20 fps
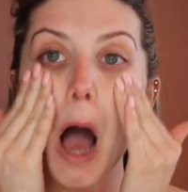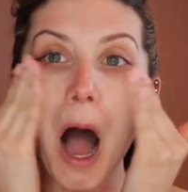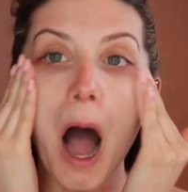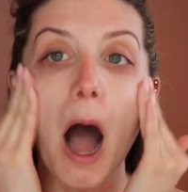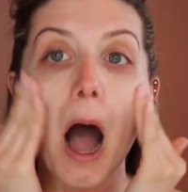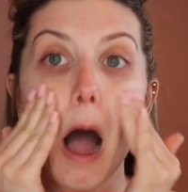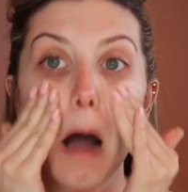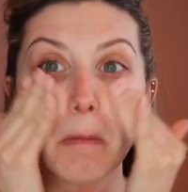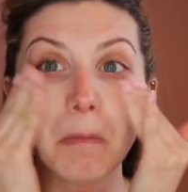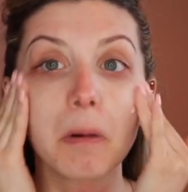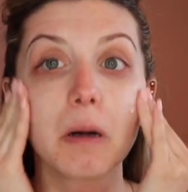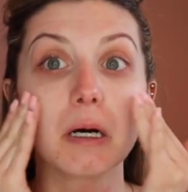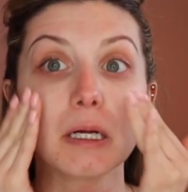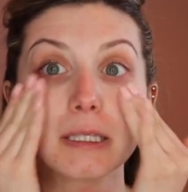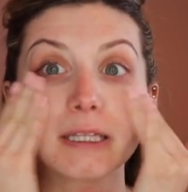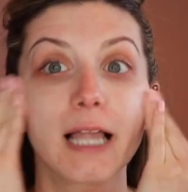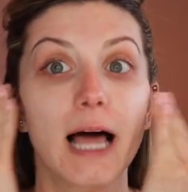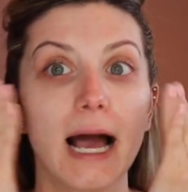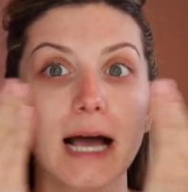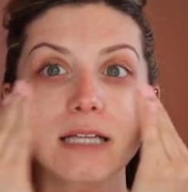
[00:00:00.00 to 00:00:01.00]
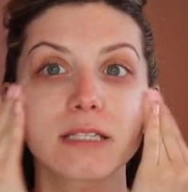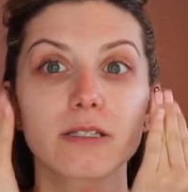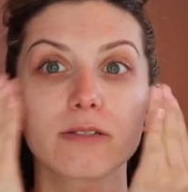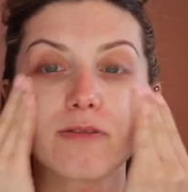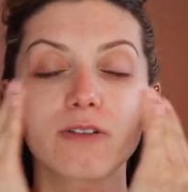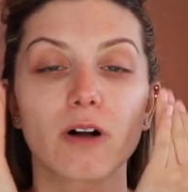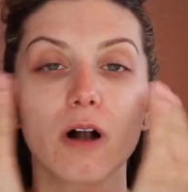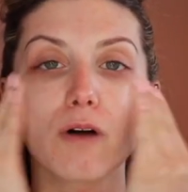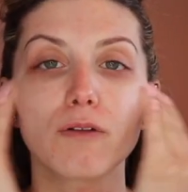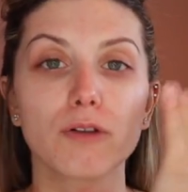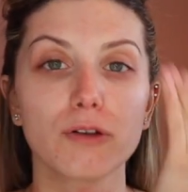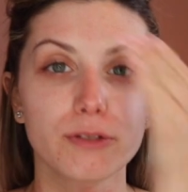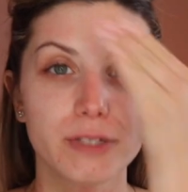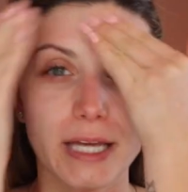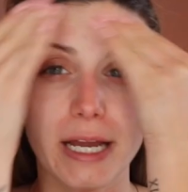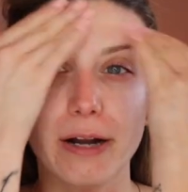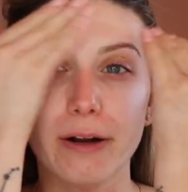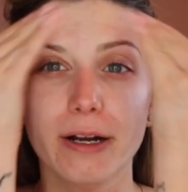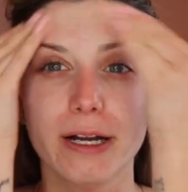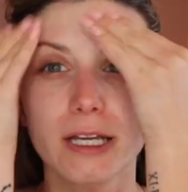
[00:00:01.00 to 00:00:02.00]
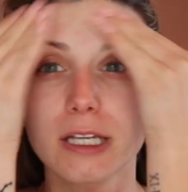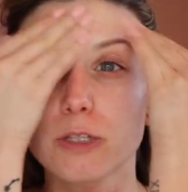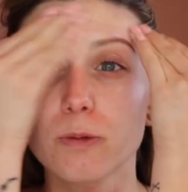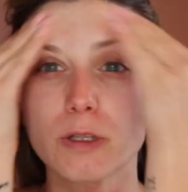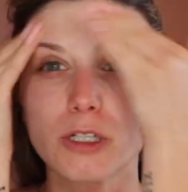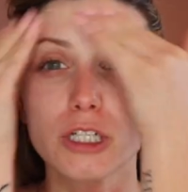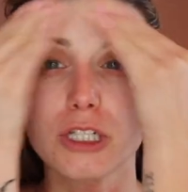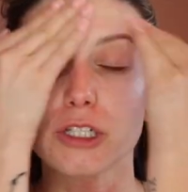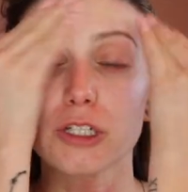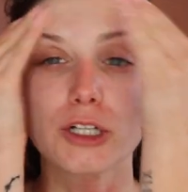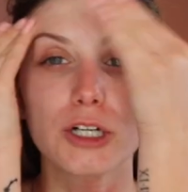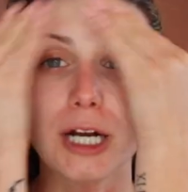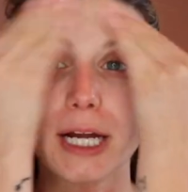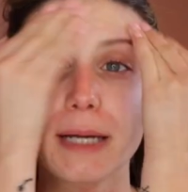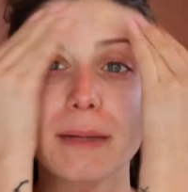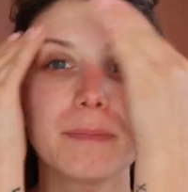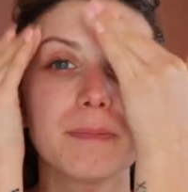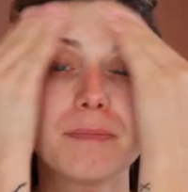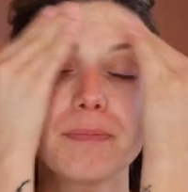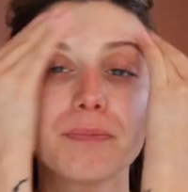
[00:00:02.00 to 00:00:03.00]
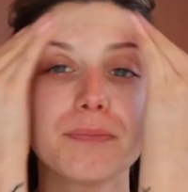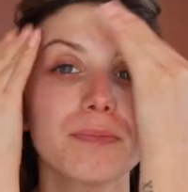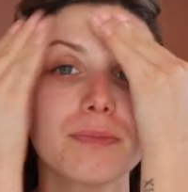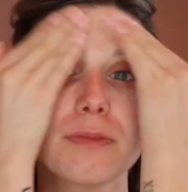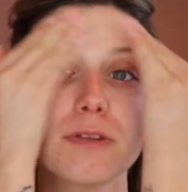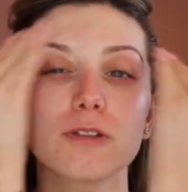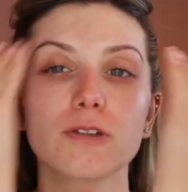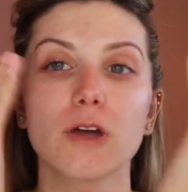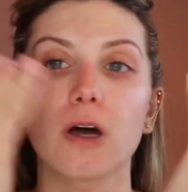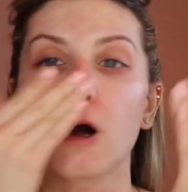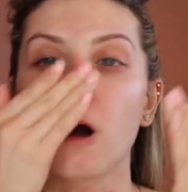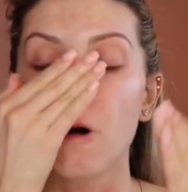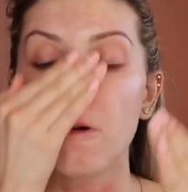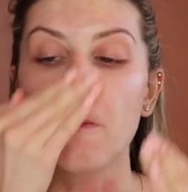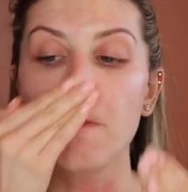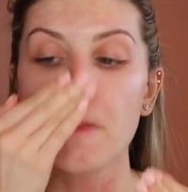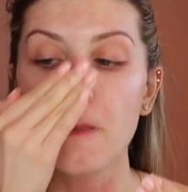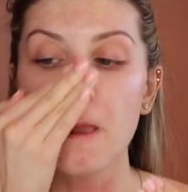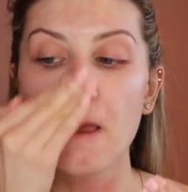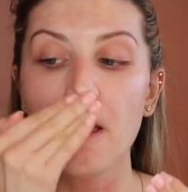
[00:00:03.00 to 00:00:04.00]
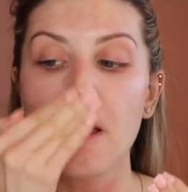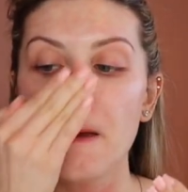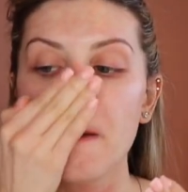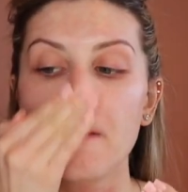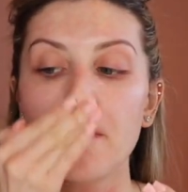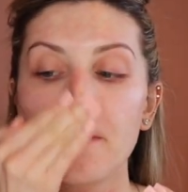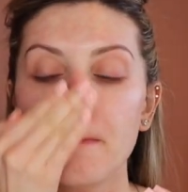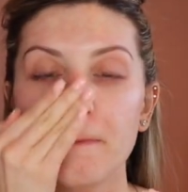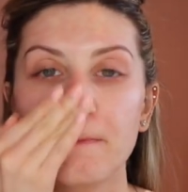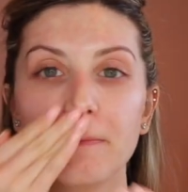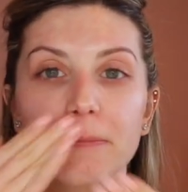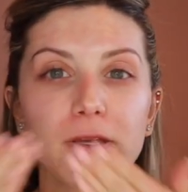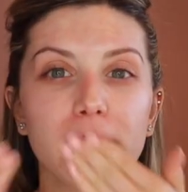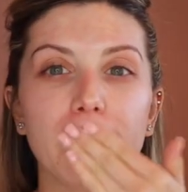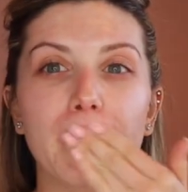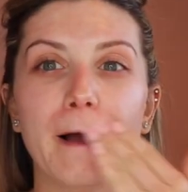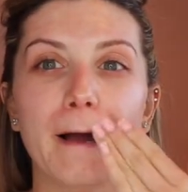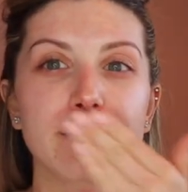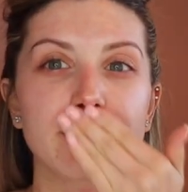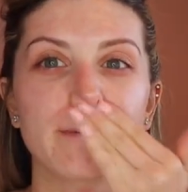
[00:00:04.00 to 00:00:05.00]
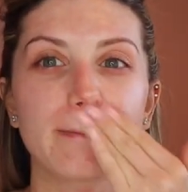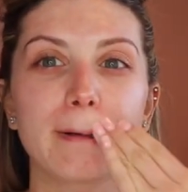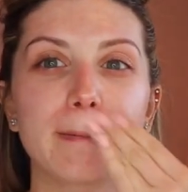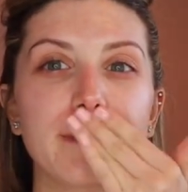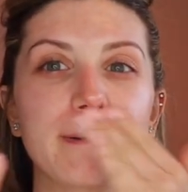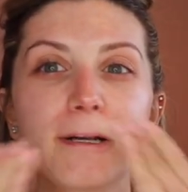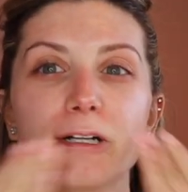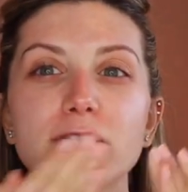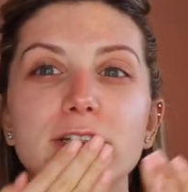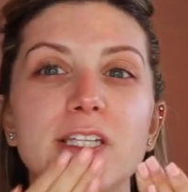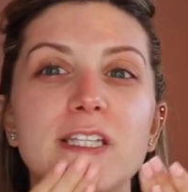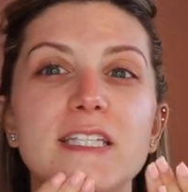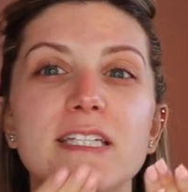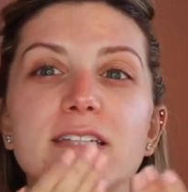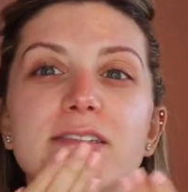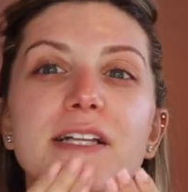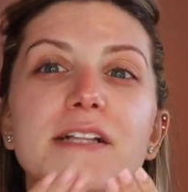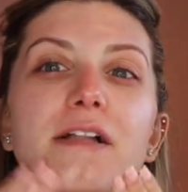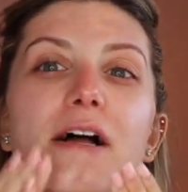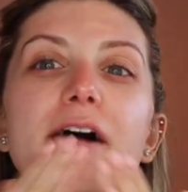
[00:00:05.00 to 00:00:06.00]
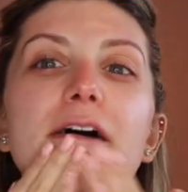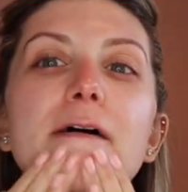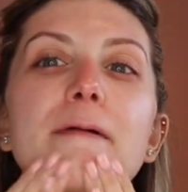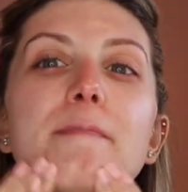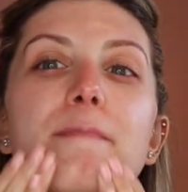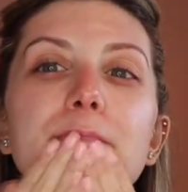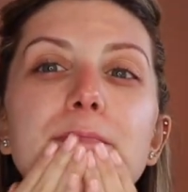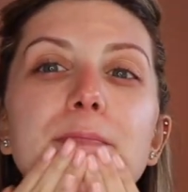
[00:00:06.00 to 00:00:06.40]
lasts for all those areas, which is great. So you don't have to repurchase this a lot.